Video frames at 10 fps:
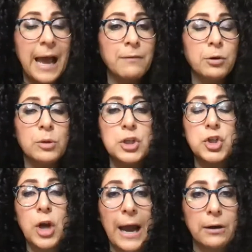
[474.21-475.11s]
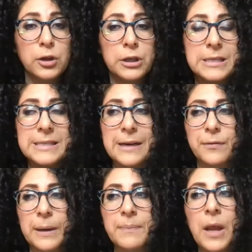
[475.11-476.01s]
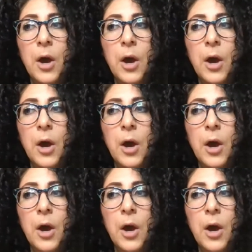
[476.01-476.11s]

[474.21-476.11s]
Everyone's childhood is different.